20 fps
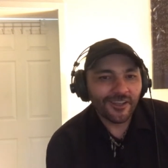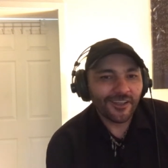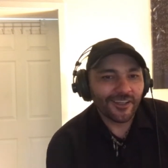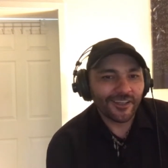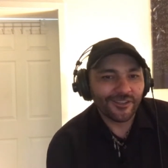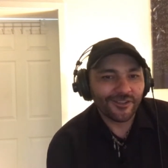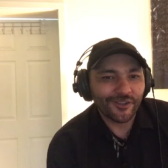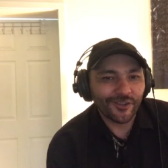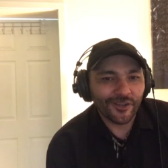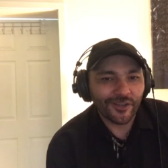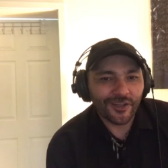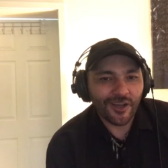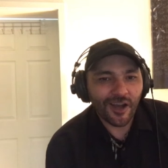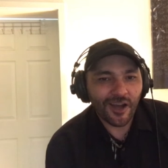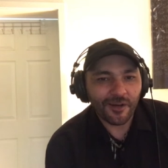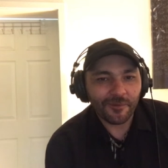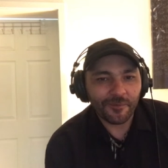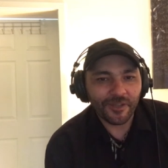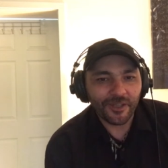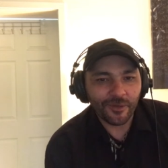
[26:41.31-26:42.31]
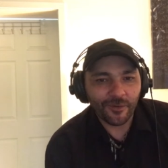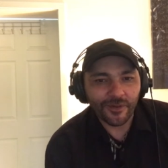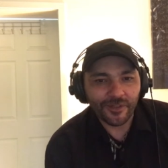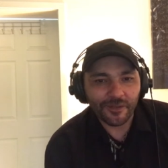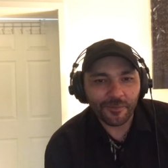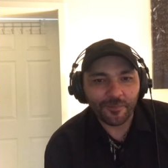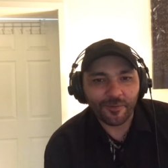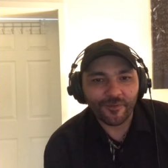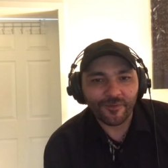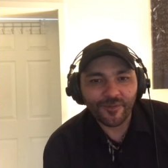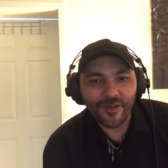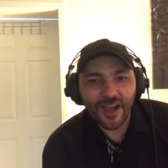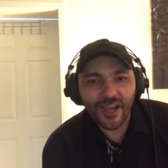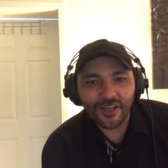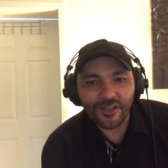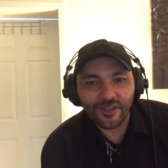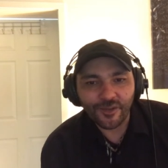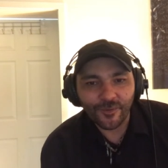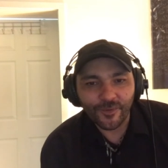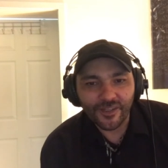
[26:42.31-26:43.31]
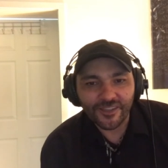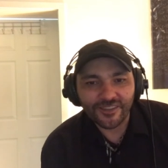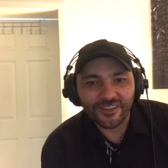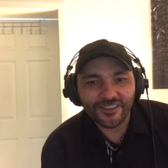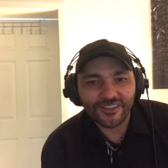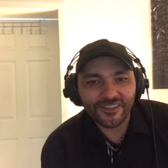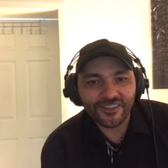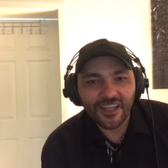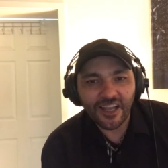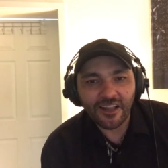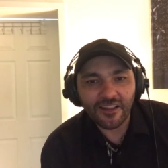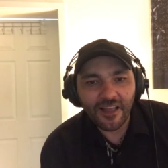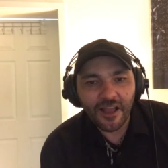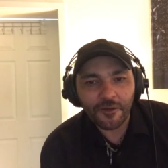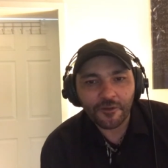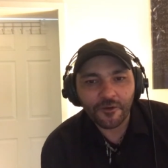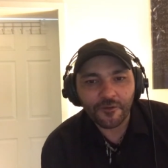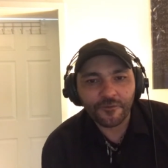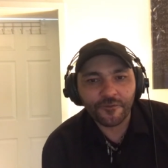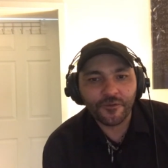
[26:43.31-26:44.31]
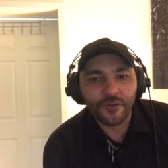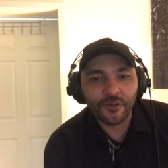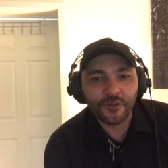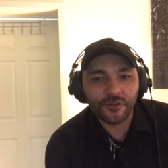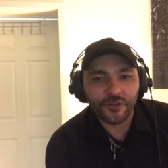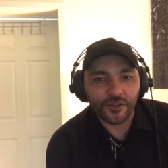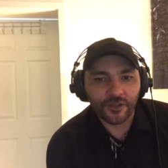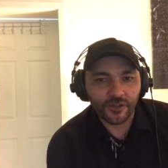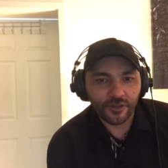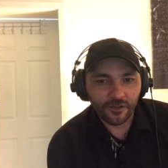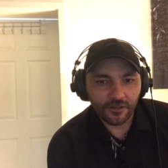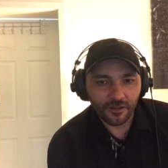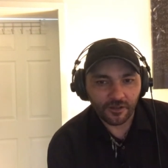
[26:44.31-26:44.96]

is your economy going to provide you with to sell out your future